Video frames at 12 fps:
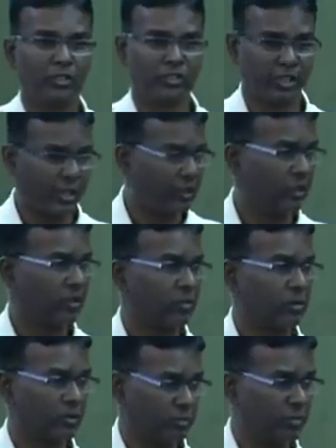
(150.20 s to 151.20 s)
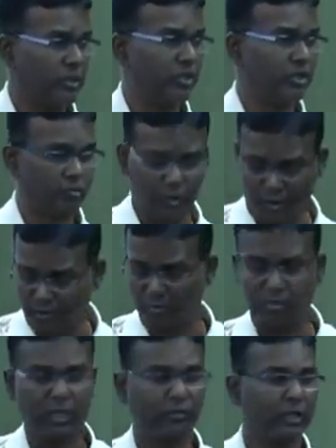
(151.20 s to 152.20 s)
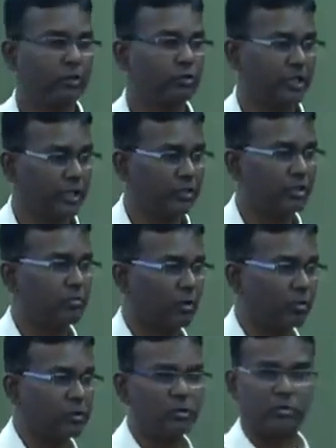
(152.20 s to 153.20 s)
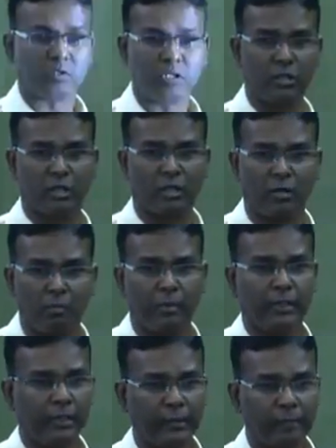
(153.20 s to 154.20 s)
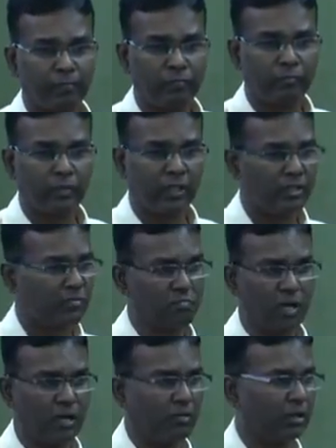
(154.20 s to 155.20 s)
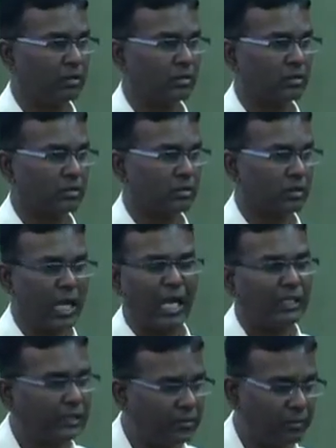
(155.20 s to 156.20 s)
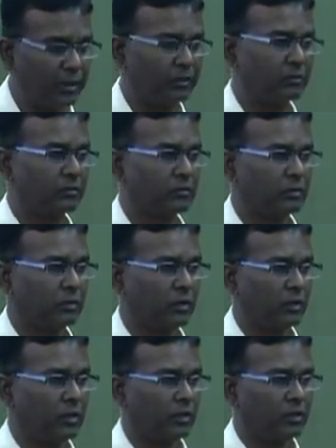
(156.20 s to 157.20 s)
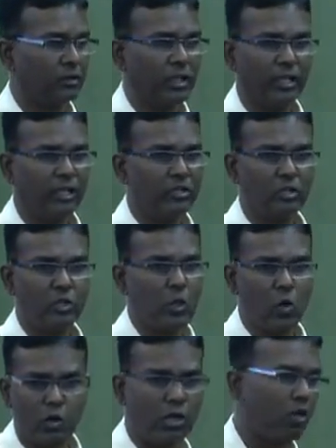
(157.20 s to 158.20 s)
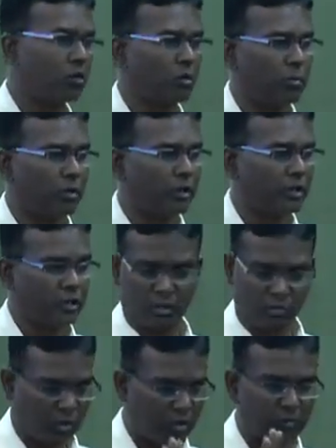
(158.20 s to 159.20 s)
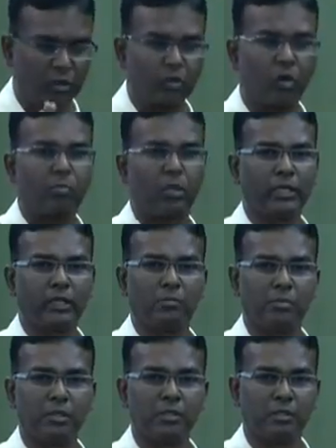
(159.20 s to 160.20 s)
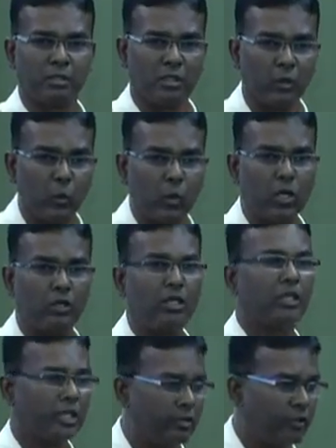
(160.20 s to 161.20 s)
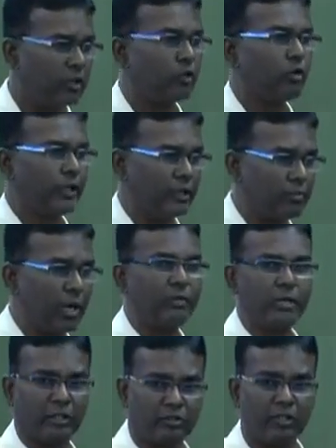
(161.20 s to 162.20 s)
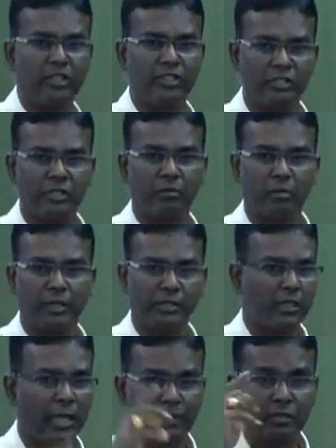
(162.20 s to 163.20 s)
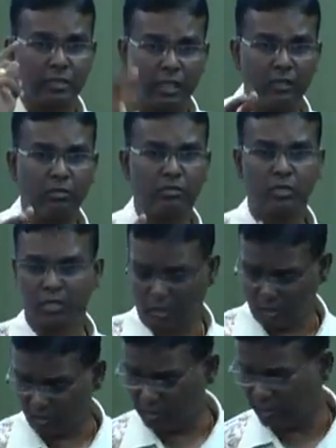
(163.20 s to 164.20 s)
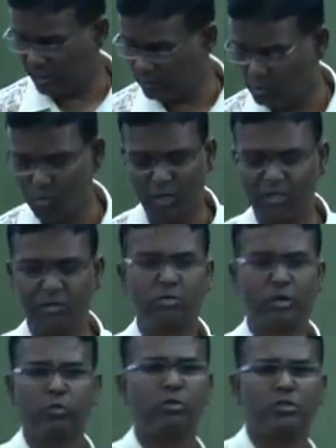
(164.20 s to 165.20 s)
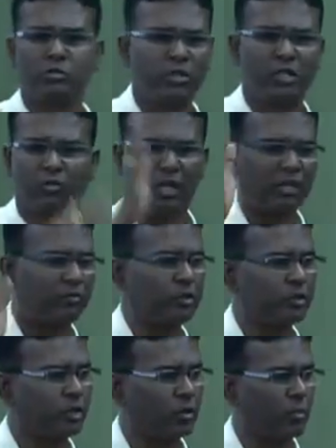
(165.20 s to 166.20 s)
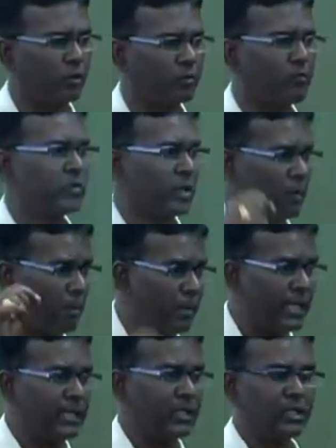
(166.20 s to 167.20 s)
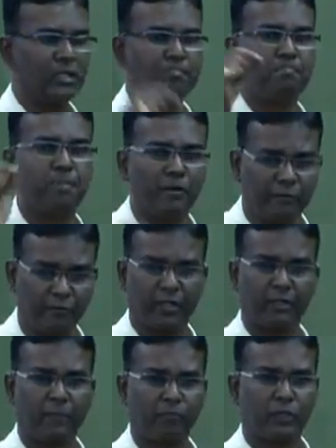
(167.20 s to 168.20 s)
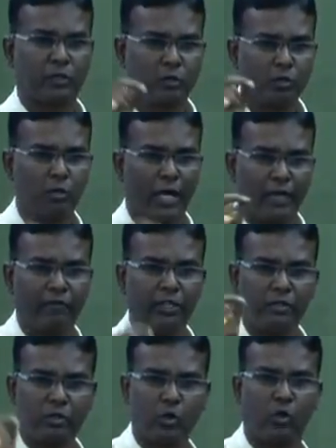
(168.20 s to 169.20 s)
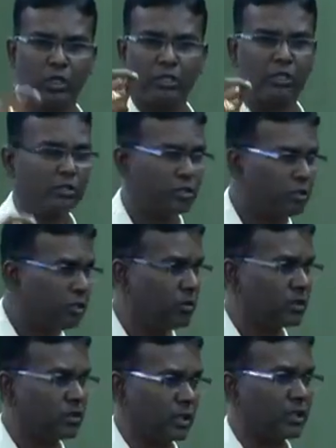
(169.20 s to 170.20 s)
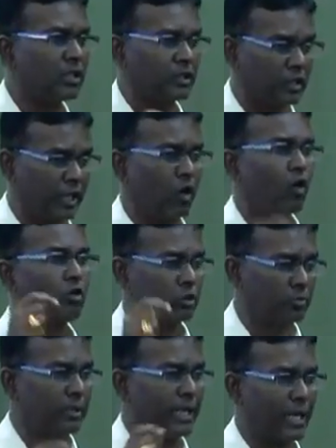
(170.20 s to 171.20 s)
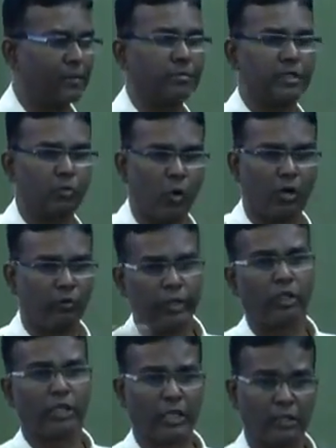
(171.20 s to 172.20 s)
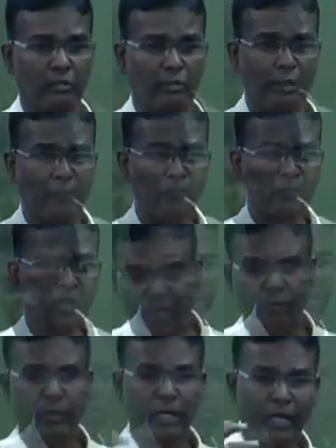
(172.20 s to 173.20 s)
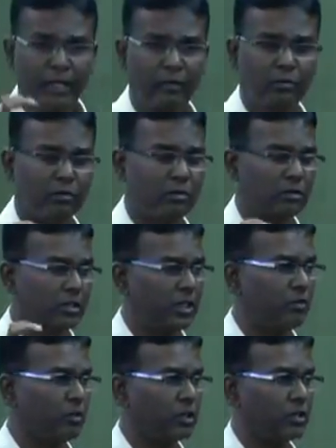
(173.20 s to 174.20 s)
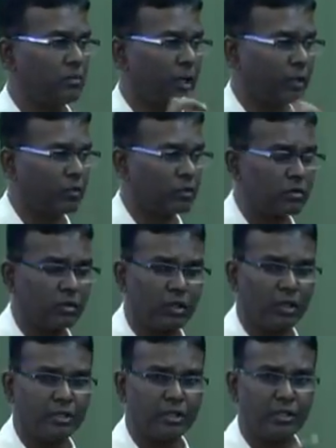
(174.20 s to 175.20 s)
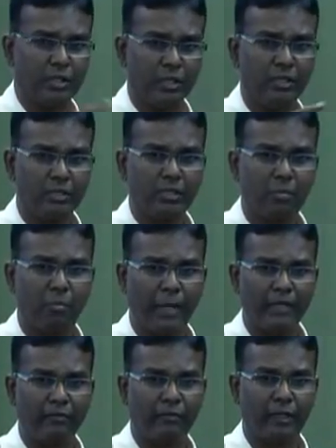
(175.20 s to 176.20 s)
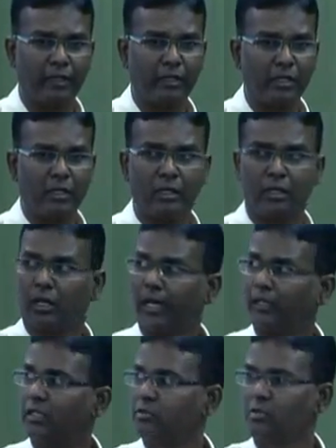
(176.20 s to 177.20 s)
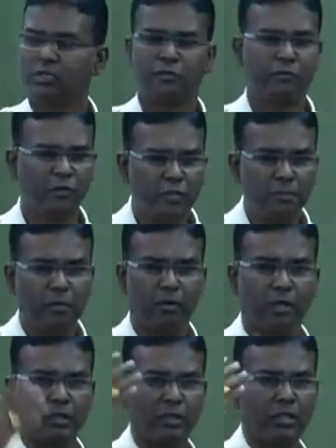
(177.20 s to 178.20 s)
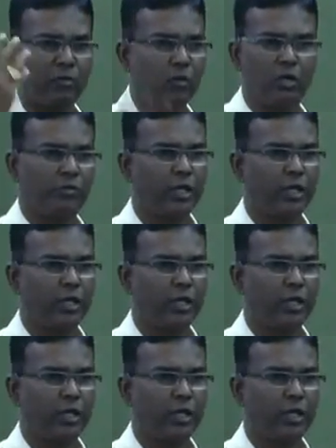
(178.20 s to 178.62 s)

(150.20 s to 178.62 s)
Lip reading: China, Beijing, wherein I went to Tianjin province to see the company, it's marvelous, ultimate. There is no doubt about it, it is one of the top line companies in the world. Even though it might be a traditional medicine, I salute Dr. M, who is doing a wonderful job of making it perfect to every soul in this universe, that they all should be helped in one way or the other way. And when I could see with the microcirculation, there is some benefit. And this was the first product in the world.